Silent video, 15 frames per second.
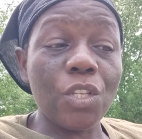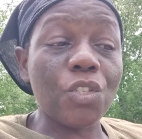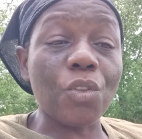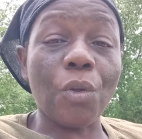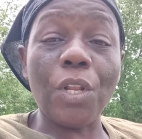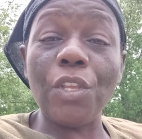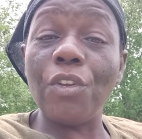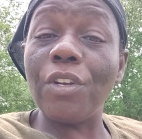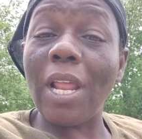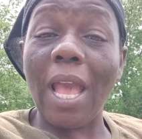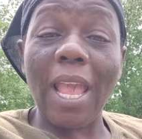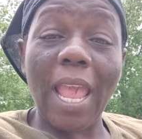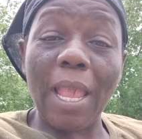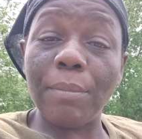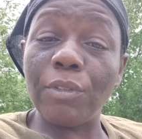so that you're
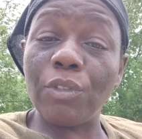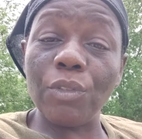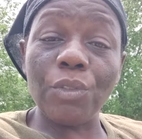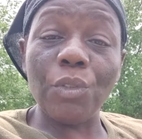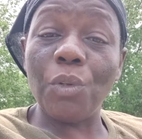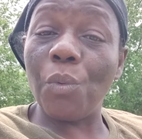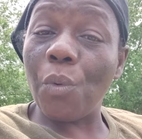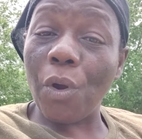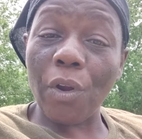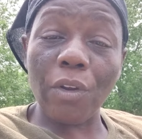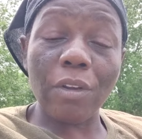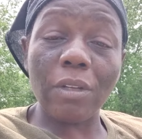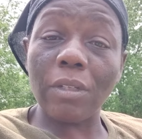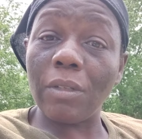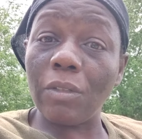not able to do the work,
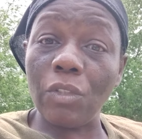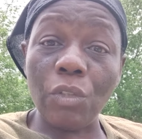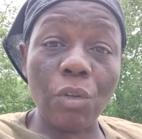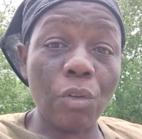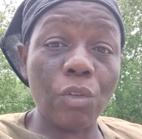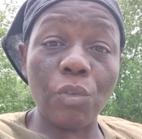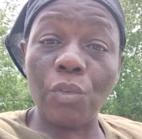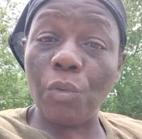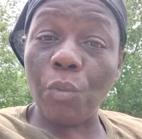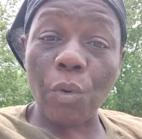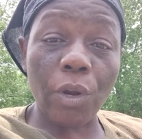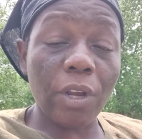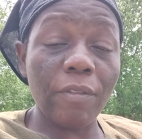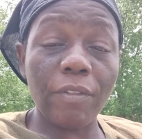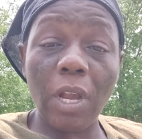you know, the, the
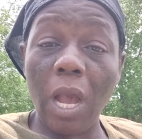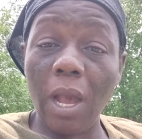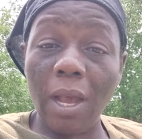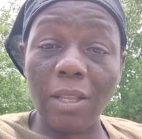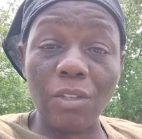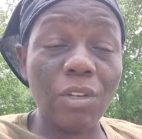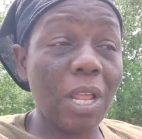work of God.